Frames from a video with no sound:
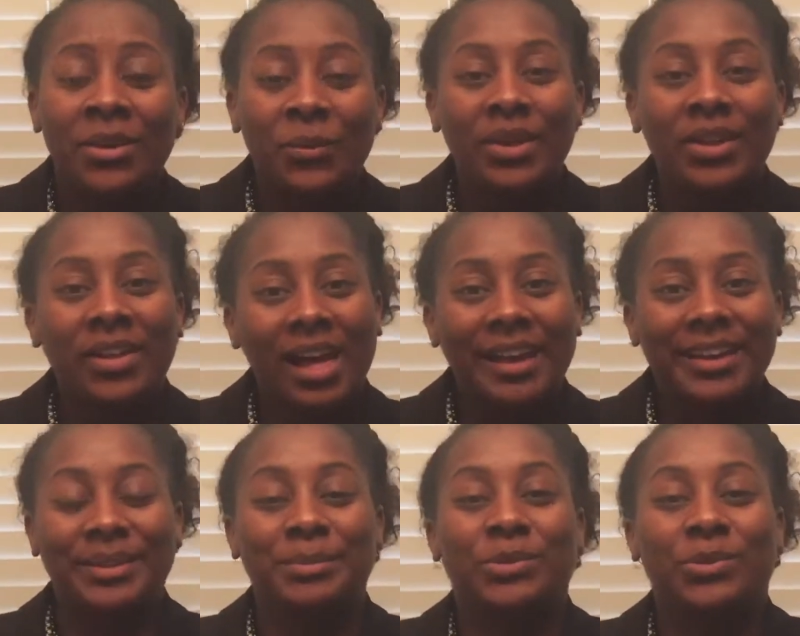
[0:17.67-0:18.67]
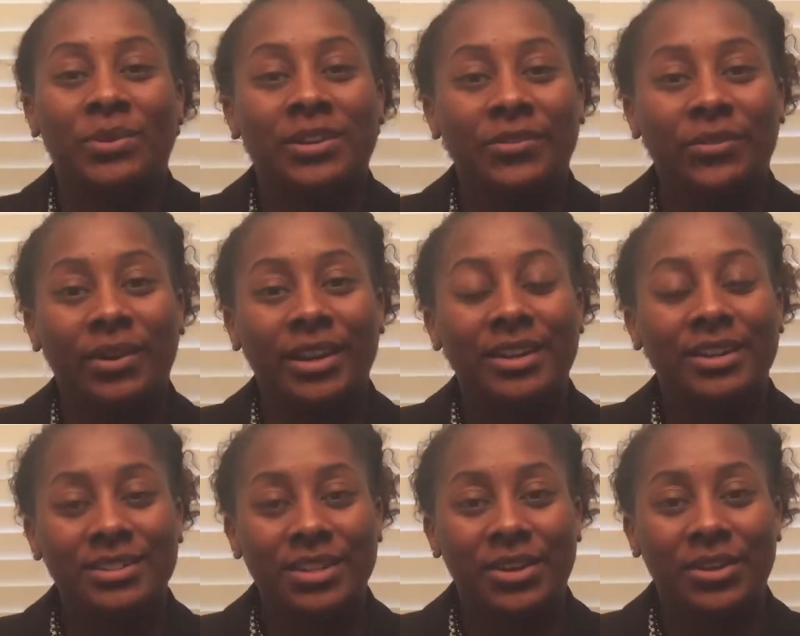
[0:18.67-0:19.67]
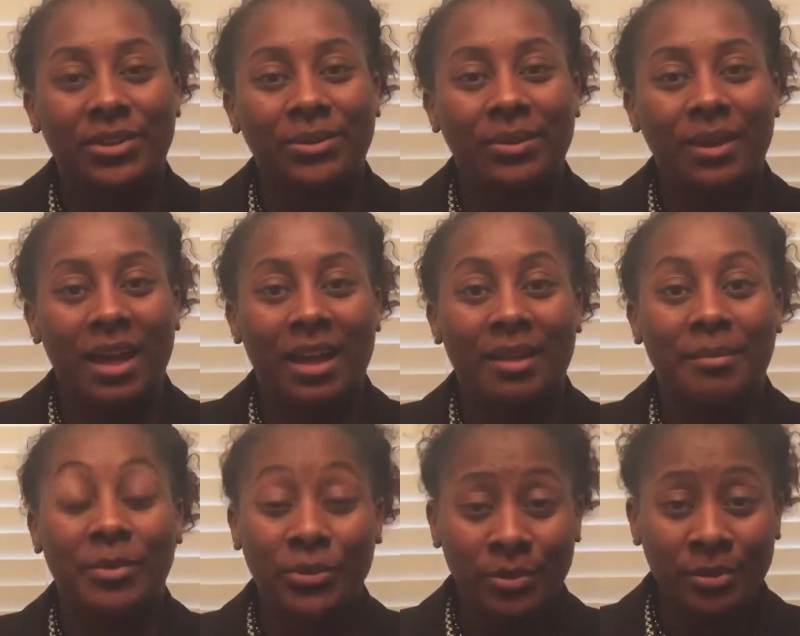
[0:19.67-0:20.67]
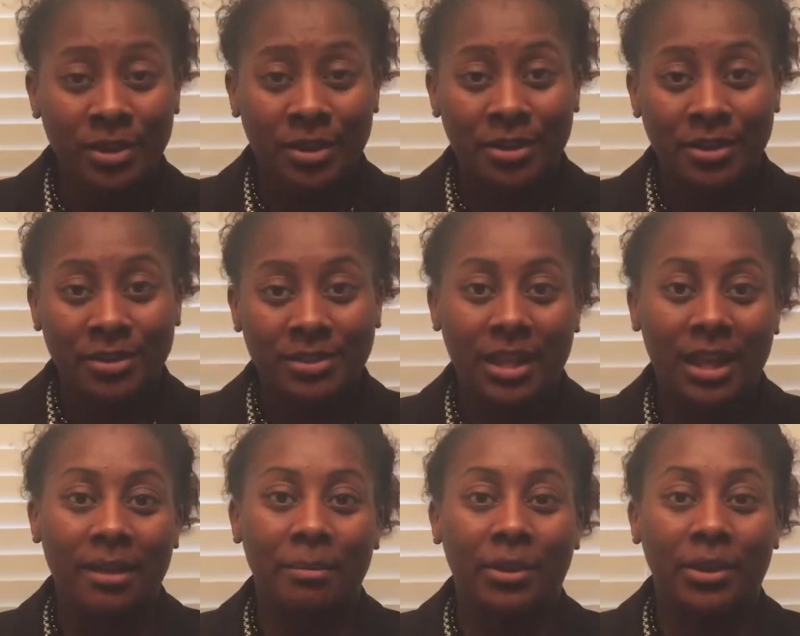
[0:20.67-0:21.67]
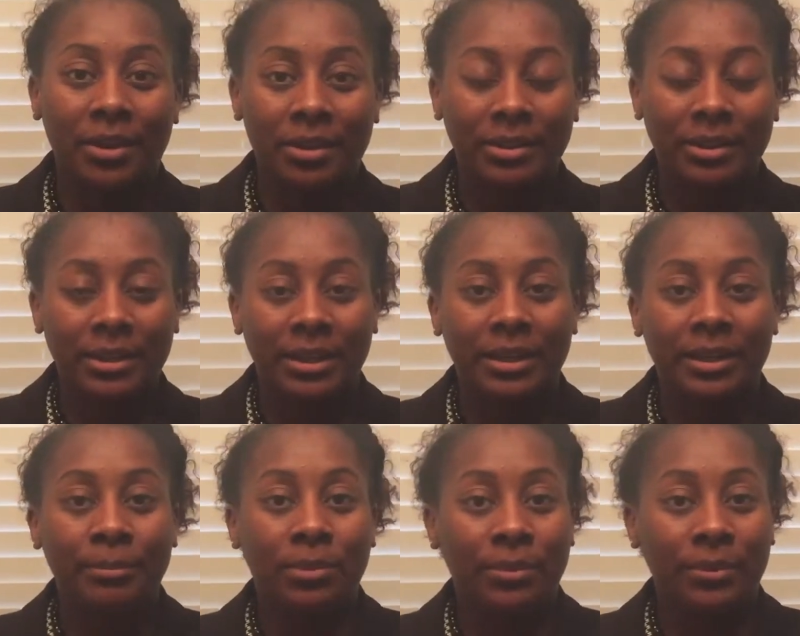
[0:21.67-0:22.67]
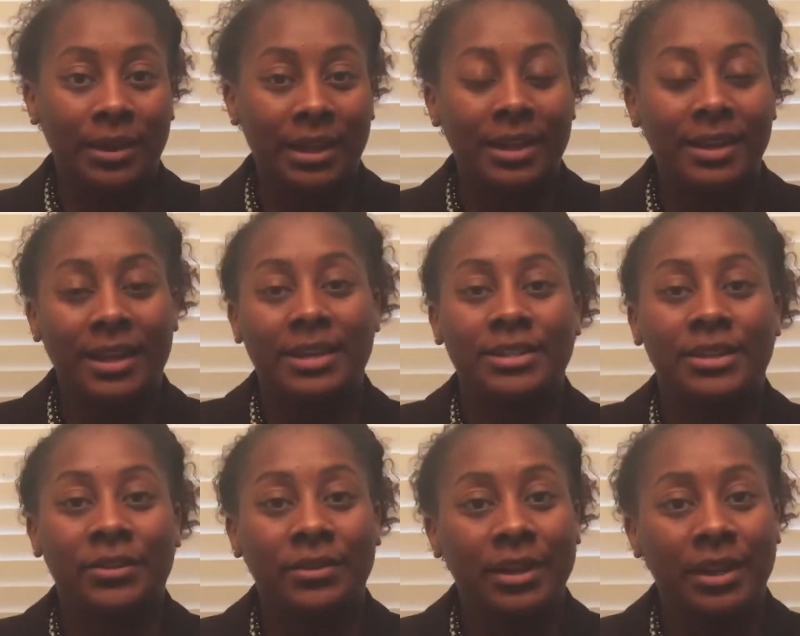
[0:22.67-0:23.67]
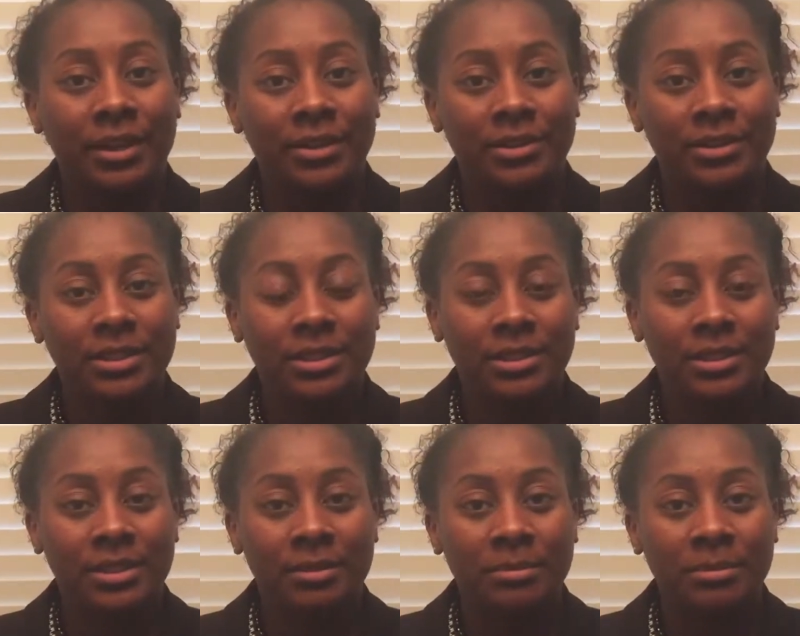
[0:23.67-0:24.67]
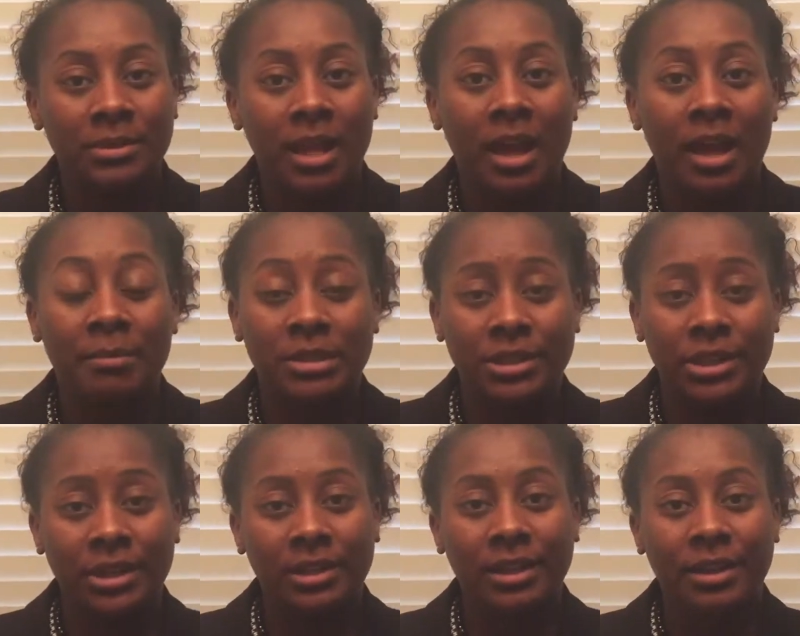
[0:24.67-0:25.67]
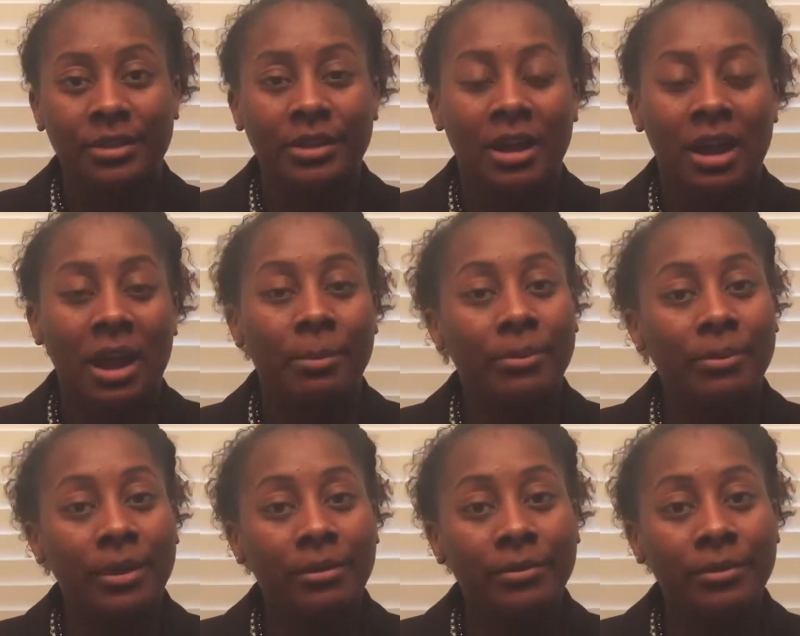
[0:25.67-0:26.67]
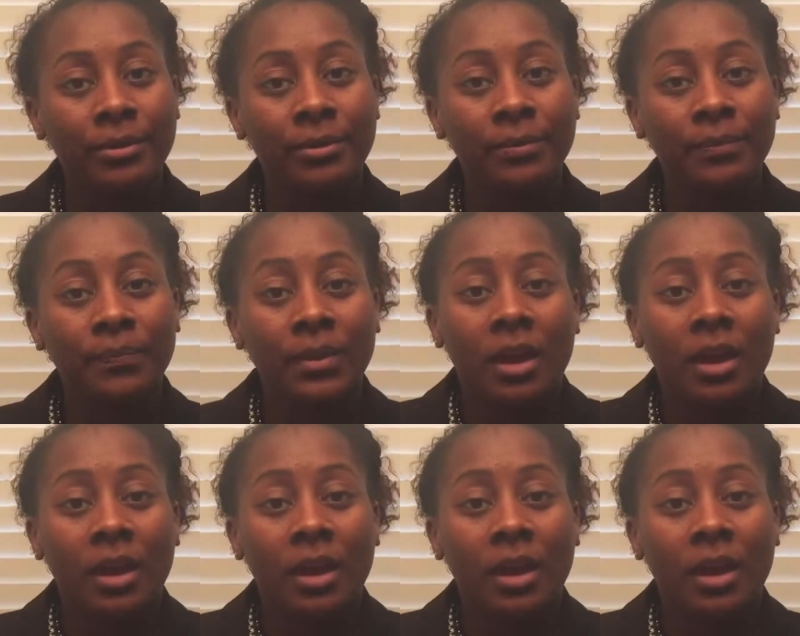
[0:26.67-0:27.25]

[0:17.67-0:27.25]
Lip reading: Well, I am 24 years old. I'm a new nurse. I'm currently employed at Nash Healthcare Systems. I'm a circulator in the operating room.